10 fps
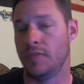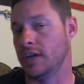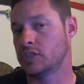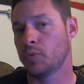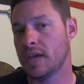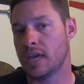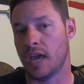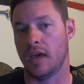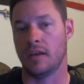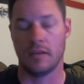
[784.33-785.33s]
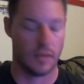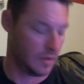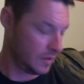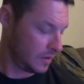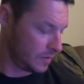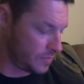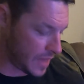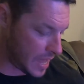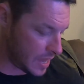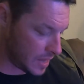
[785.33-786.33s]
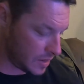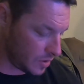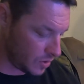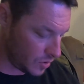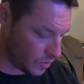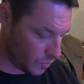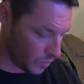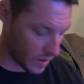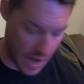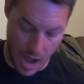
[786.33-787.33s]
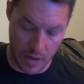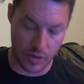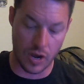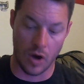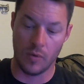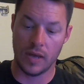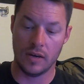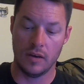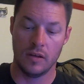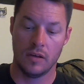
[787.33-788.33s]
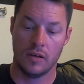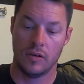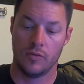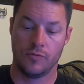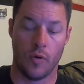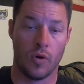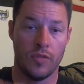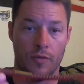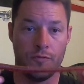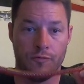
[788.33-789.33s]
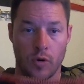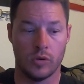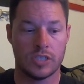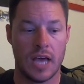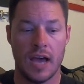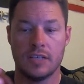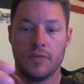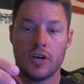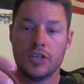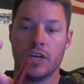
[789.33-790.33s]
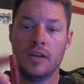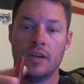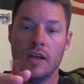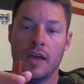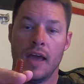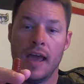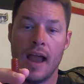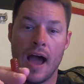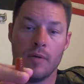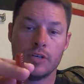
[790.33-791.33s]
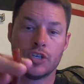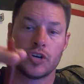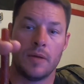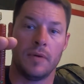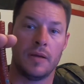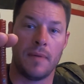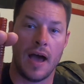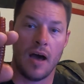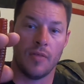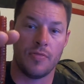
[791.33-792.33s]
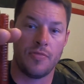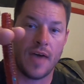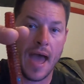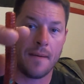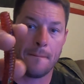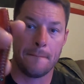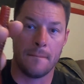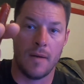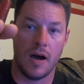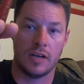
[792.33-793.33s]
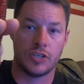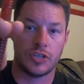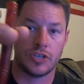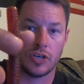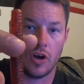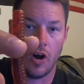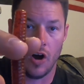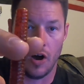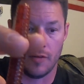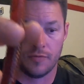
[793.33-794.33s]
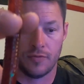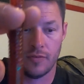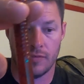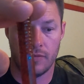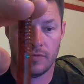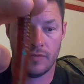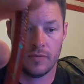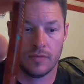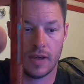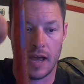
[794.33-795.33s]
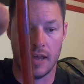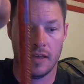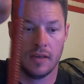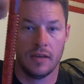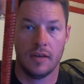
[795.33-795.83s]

This weekend, they were not going for the full-size version, and I was trimming about that much off, okay?